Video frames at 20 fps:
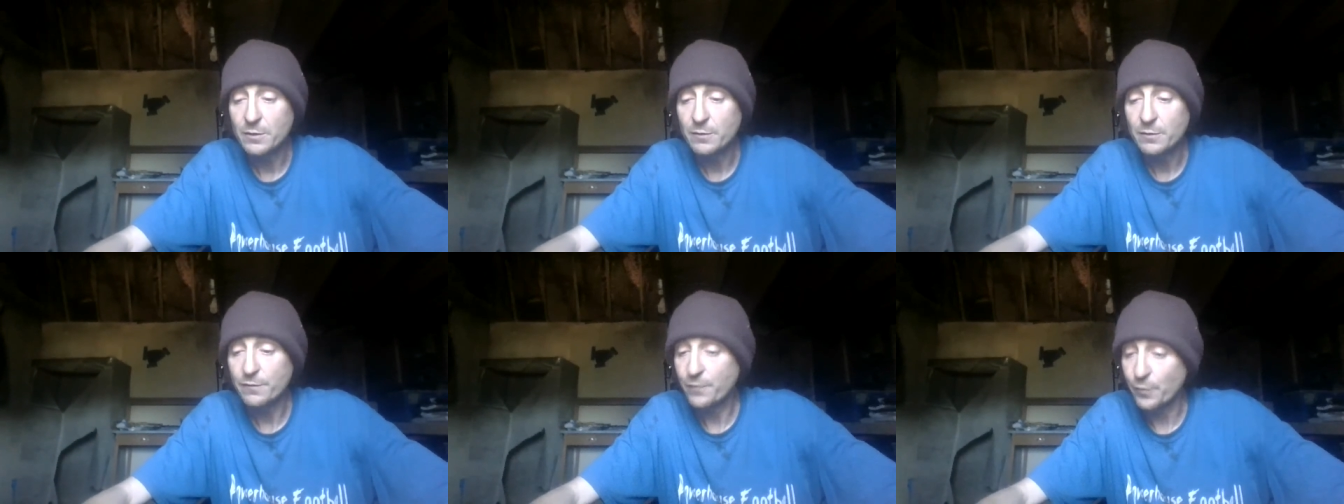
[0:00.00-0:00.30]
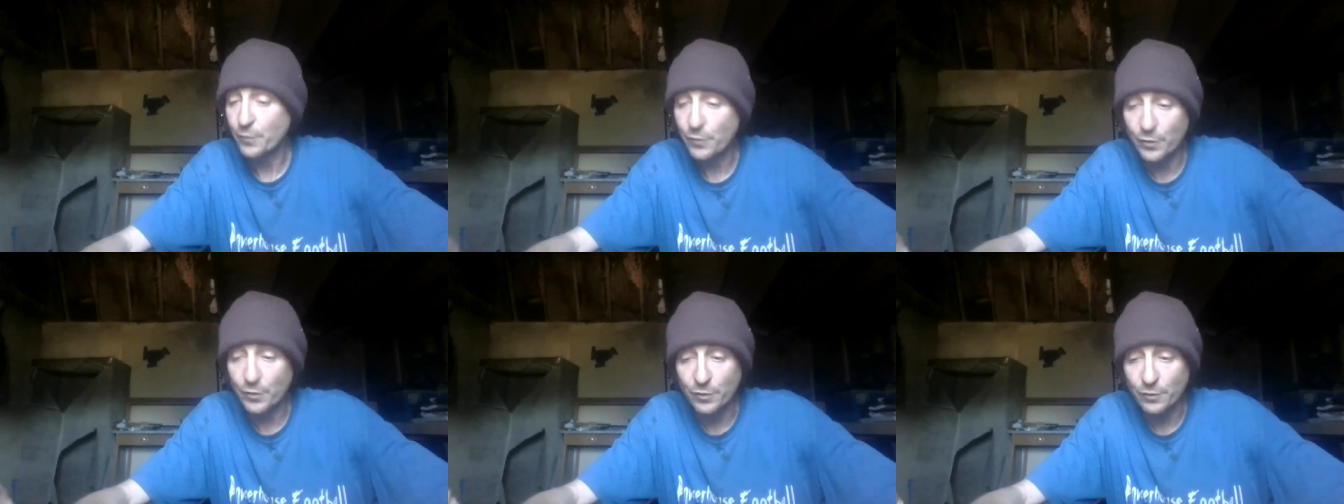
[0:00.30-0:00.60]

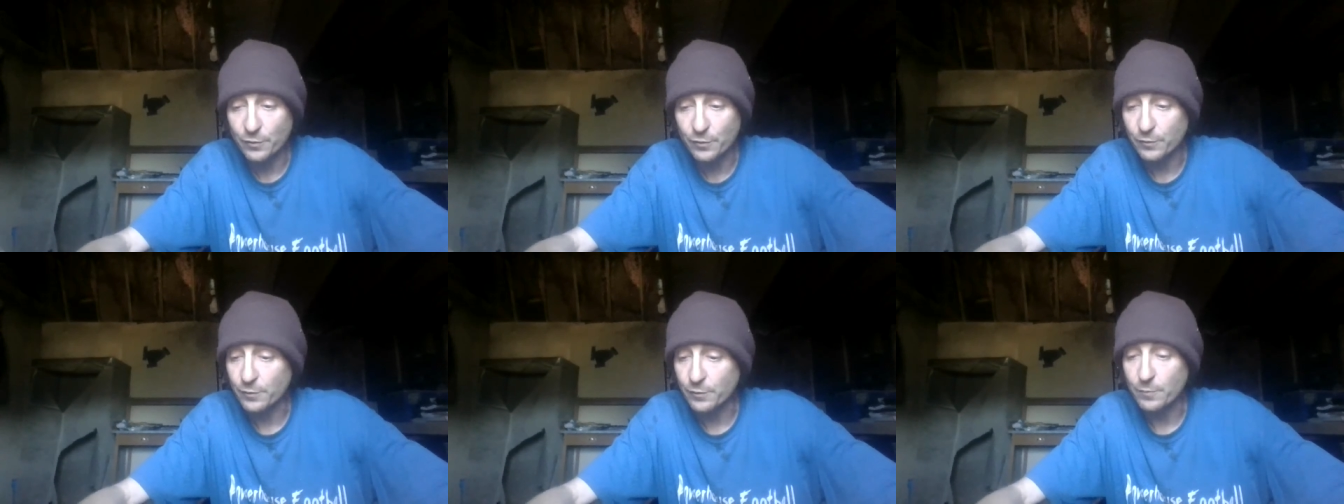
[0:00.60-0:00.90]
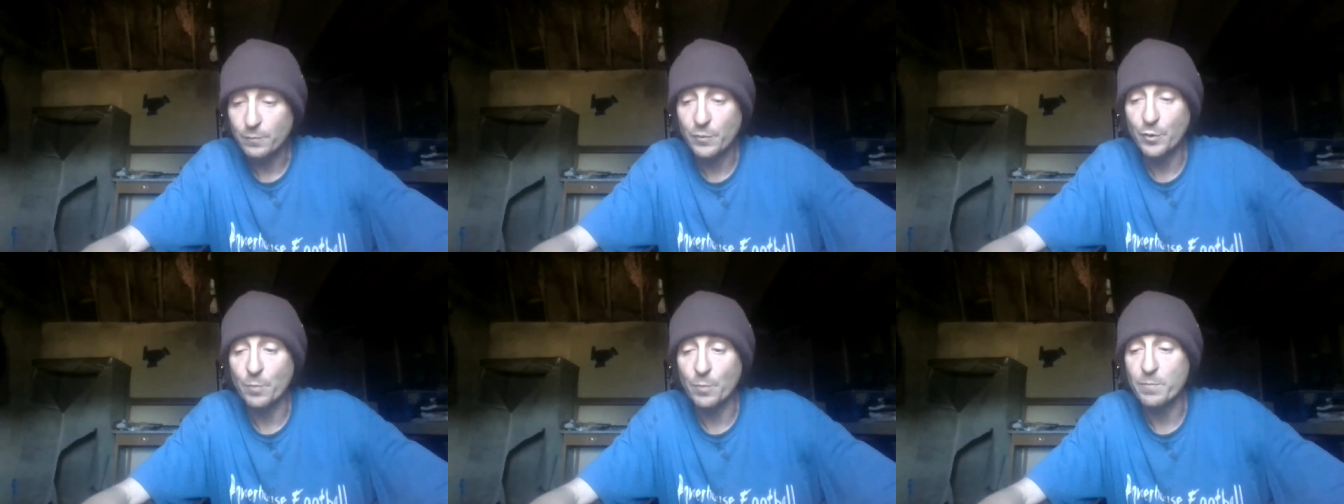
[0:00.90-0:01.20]
for their
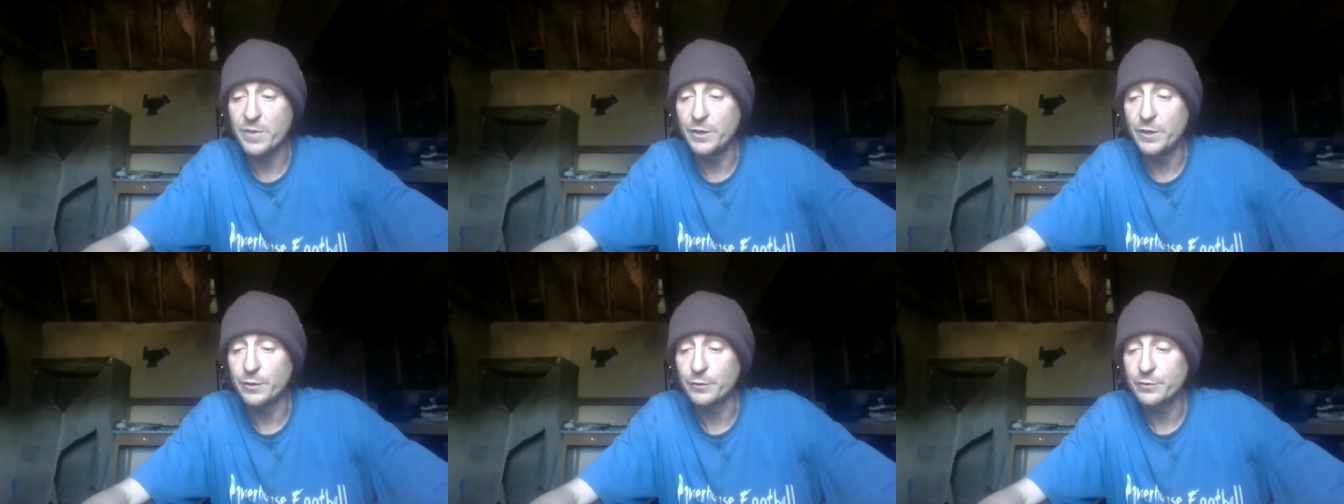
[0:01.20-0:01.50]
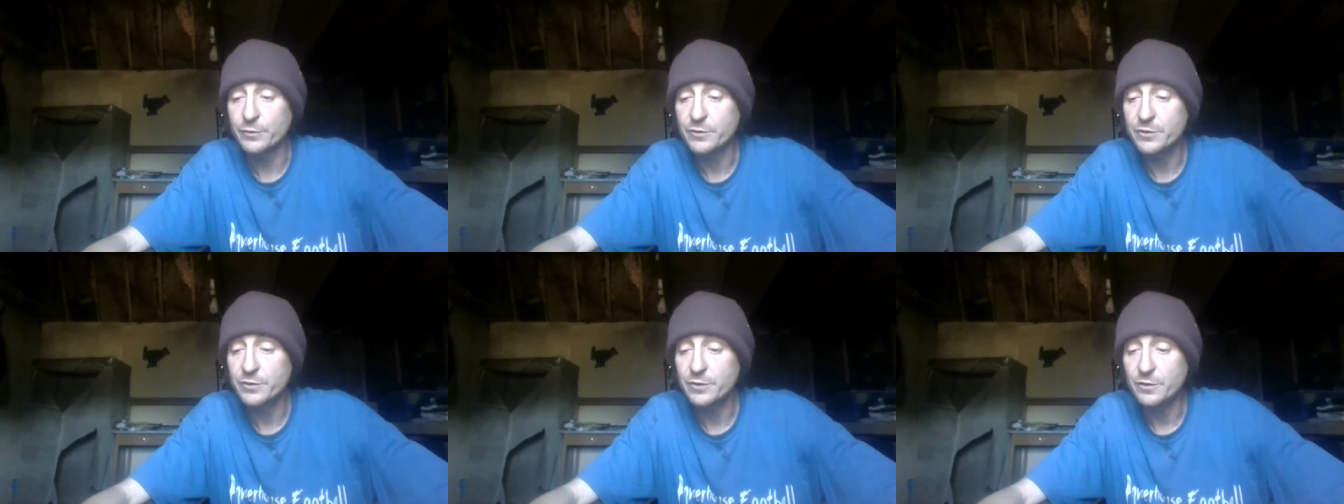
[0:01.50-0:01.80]
their
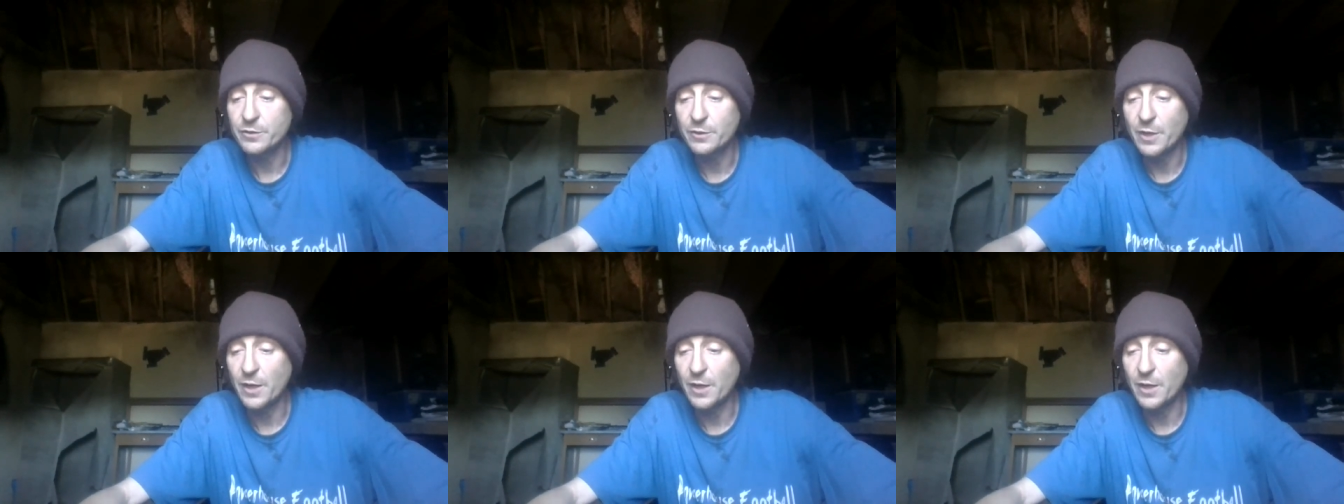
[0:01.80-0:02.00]
meals